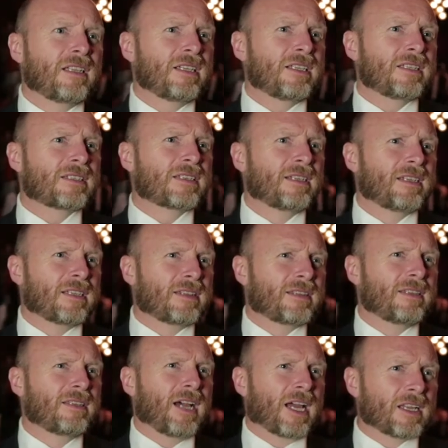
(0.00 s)

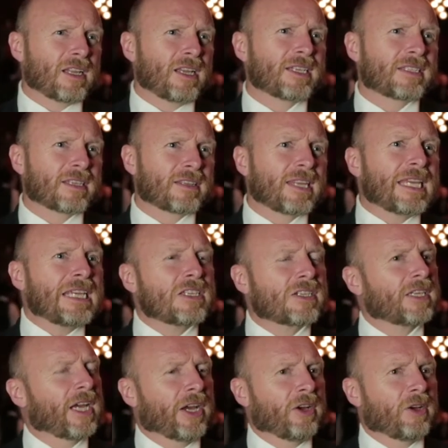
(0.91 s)
like to think
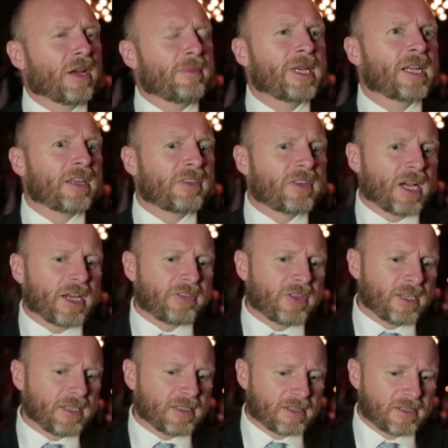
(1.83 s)
so. I mean, I
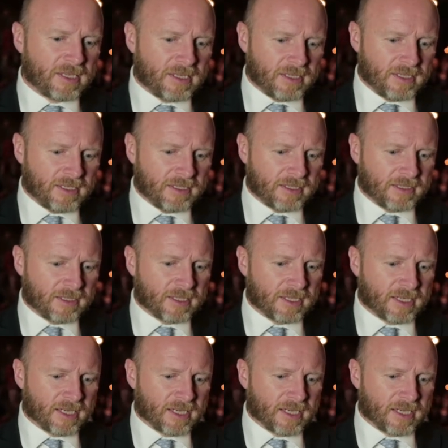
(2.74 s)
think the